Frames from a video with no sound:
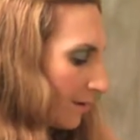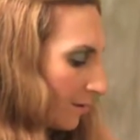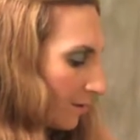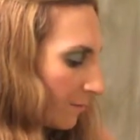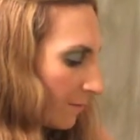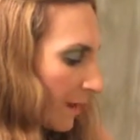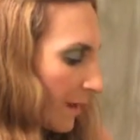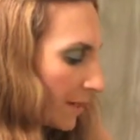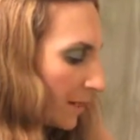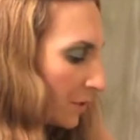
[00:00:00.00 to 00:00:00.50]

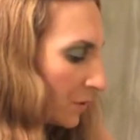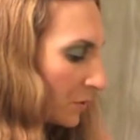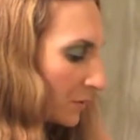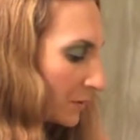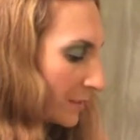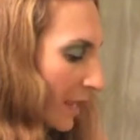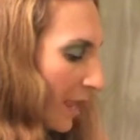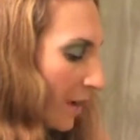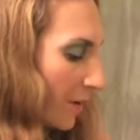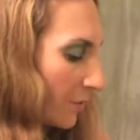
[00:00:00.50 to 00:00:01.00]
Your body
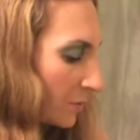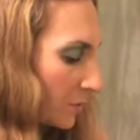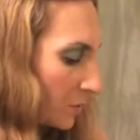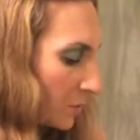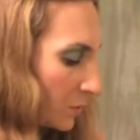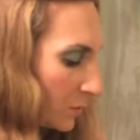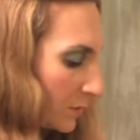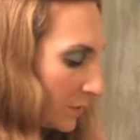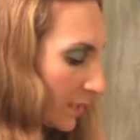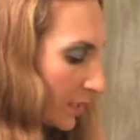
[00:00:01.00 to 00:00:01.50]
knows how
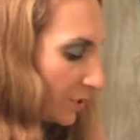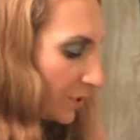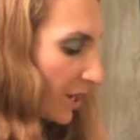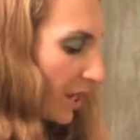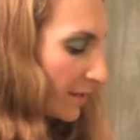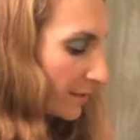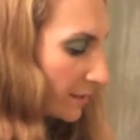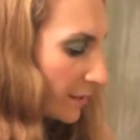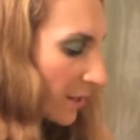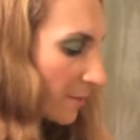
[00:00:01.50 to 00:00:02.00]
to
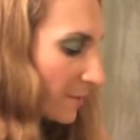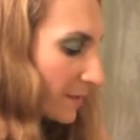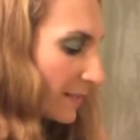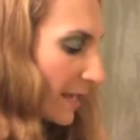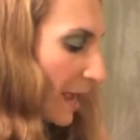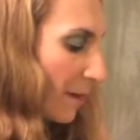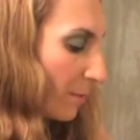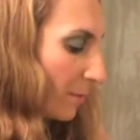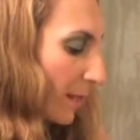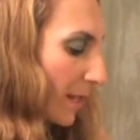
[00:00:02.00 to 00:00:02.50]
digest and
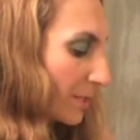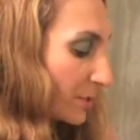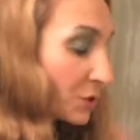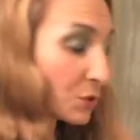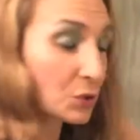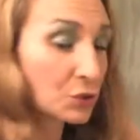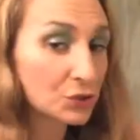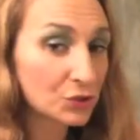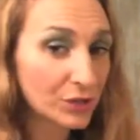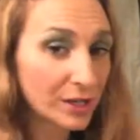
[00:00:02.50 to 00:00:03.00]
metabolize
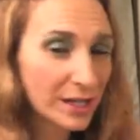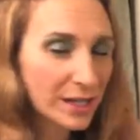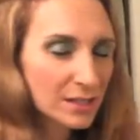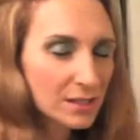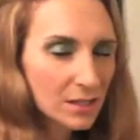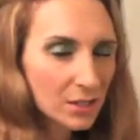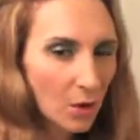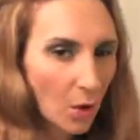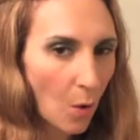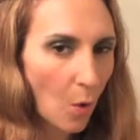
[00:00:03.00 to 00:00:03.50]

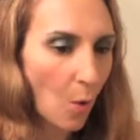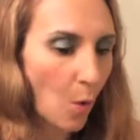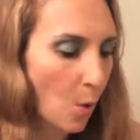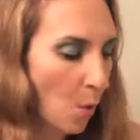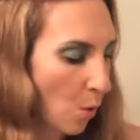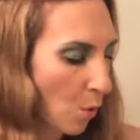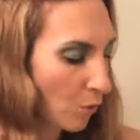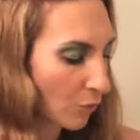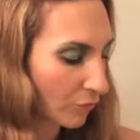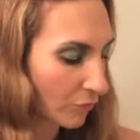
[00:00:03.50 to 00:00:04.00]
nutrients and
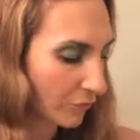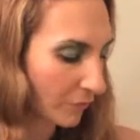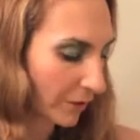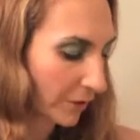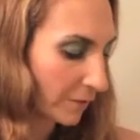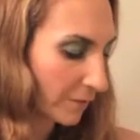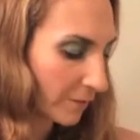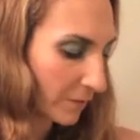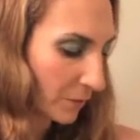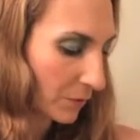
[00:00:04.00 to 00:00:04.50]
whole,
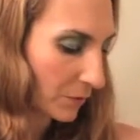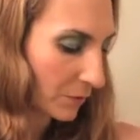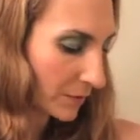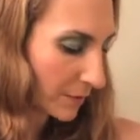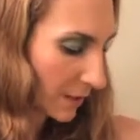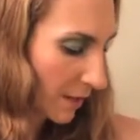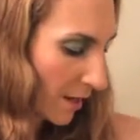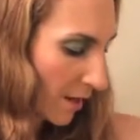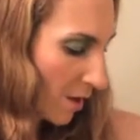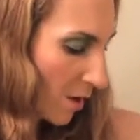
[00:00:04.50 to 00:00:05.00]
real
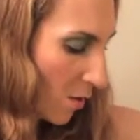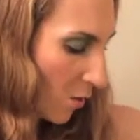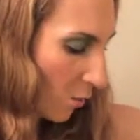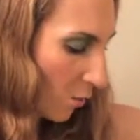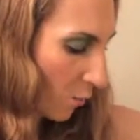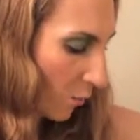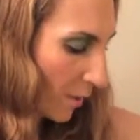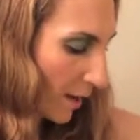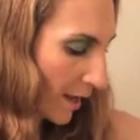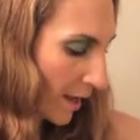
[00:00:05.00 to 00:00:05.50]
foods.
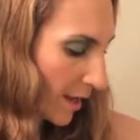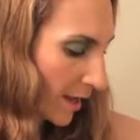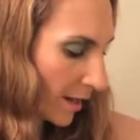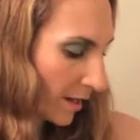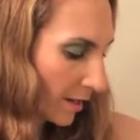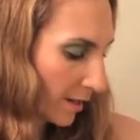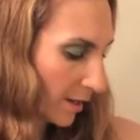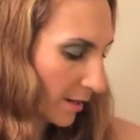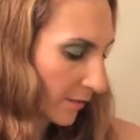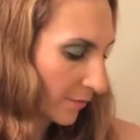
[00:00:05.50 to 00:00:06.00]
When
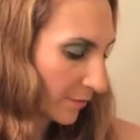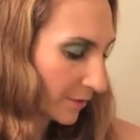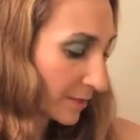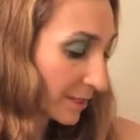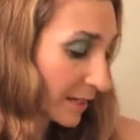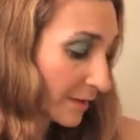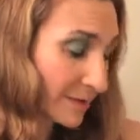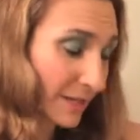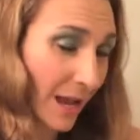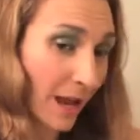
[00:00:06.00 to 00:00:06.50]
it
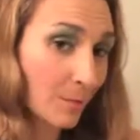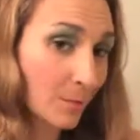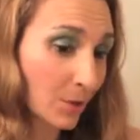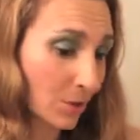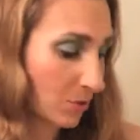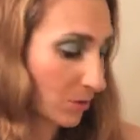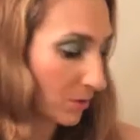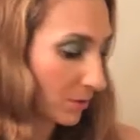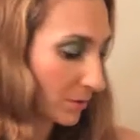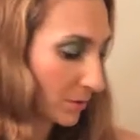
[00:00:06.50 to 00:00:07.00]
receives
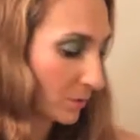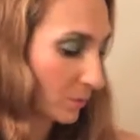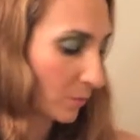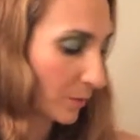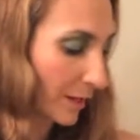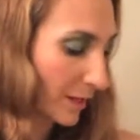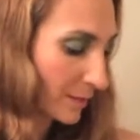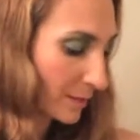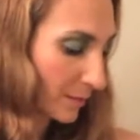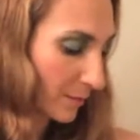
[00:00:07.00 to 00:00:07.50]
chemicals,
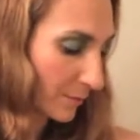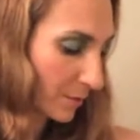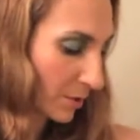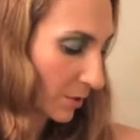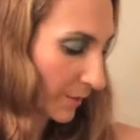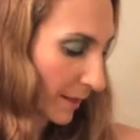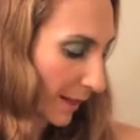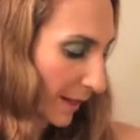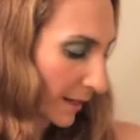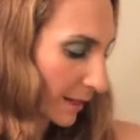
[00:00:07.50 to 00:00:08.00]
what it ends up
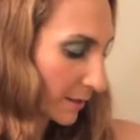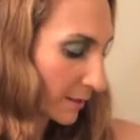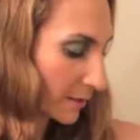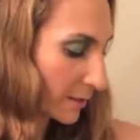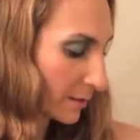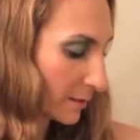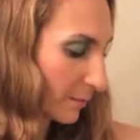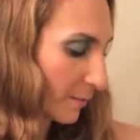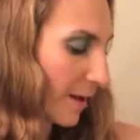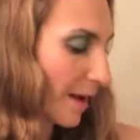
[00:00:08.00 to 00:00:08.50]
doing is
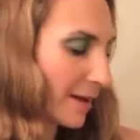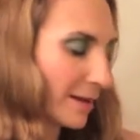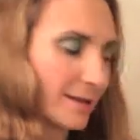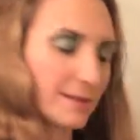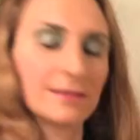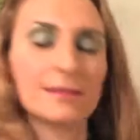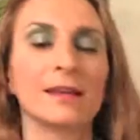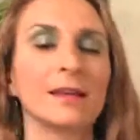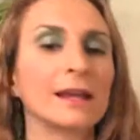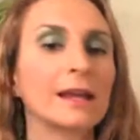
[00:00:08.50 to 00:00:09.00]
the body
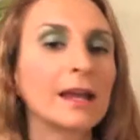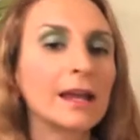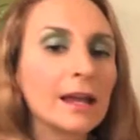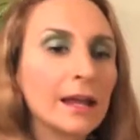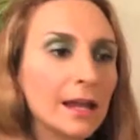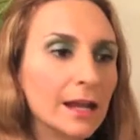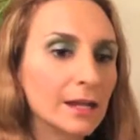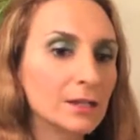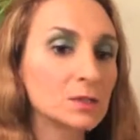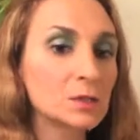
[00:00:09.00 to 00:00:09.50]
is like
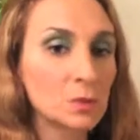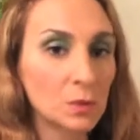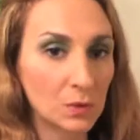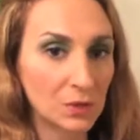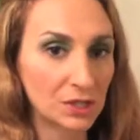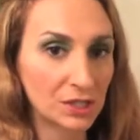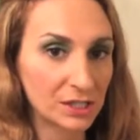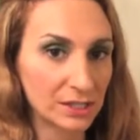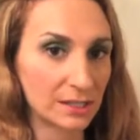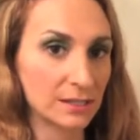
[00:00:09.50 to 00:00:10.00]
a
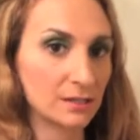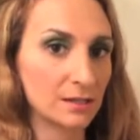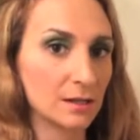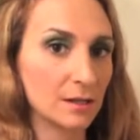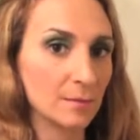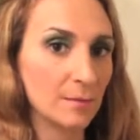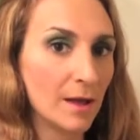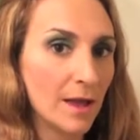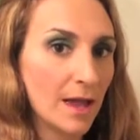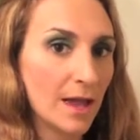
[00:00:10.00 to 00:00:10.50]
storage system,
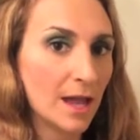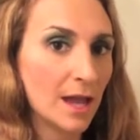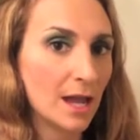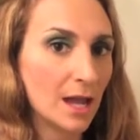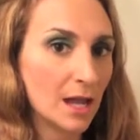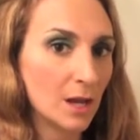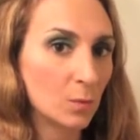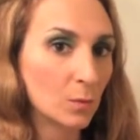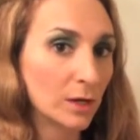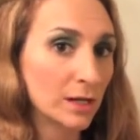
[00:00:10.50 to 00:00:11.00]

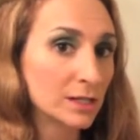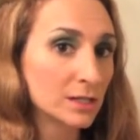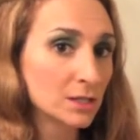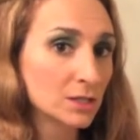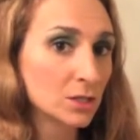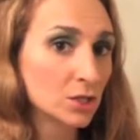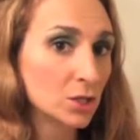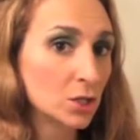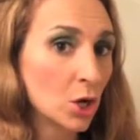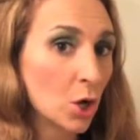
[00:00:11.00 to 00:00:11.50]
and when it
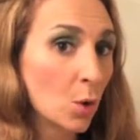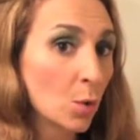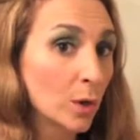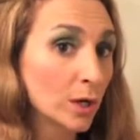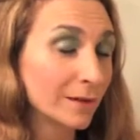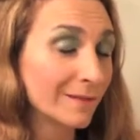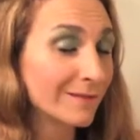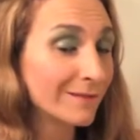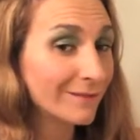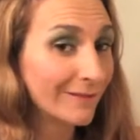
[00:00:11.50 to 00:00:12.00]
doesn't know where
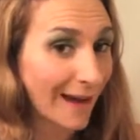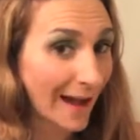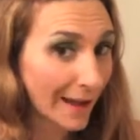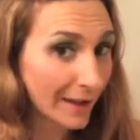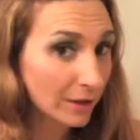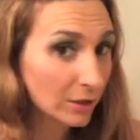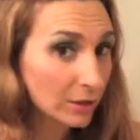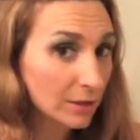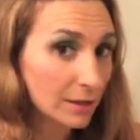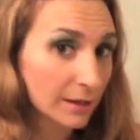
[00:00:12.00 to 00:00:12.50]
to
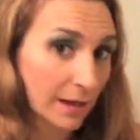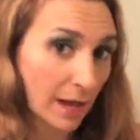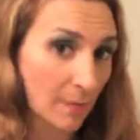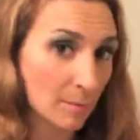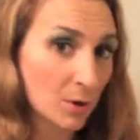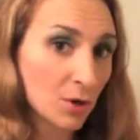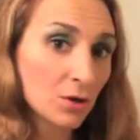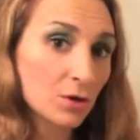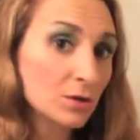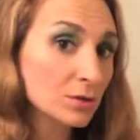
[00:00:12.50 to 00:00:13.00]
file a
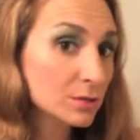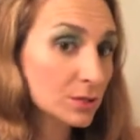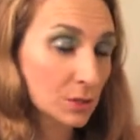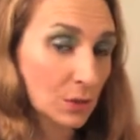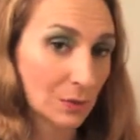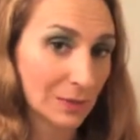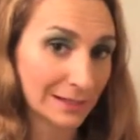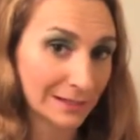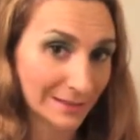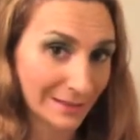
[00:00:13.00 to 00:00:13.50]
chemical, so
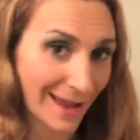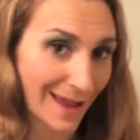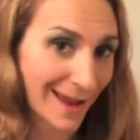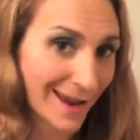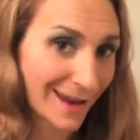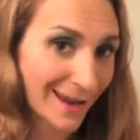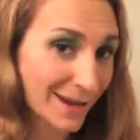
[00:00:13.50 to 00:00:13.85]
to say,